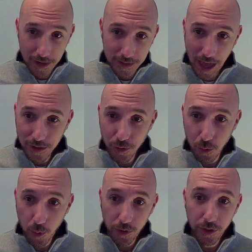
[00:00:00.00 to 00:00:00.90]

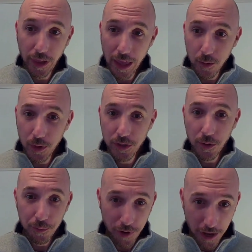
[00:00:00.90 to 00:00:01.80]
natural language
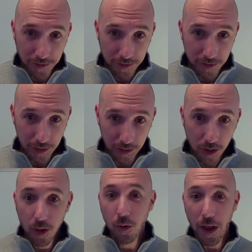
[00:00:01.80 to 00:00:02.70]
processing,
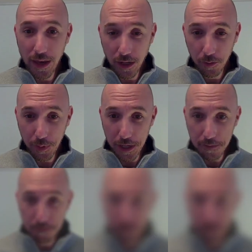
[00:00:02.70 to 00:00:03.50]
or NLP.